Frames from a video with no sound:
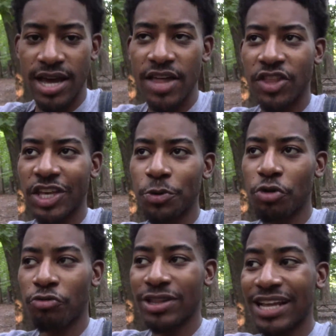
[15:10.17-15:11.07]
And then you
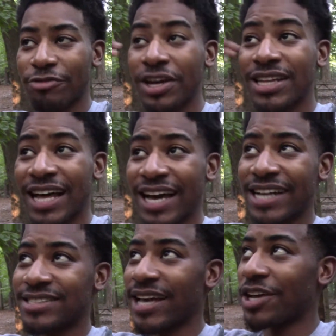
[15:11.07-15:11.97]
will
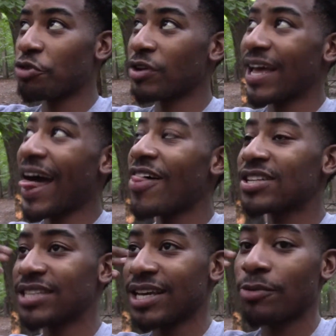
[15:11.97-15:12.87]
realize that your
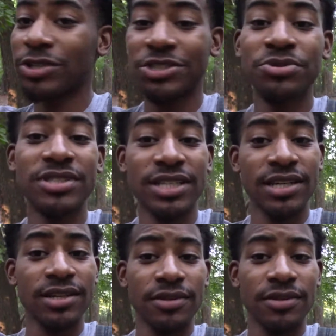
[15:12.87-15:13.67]
reality, what you see,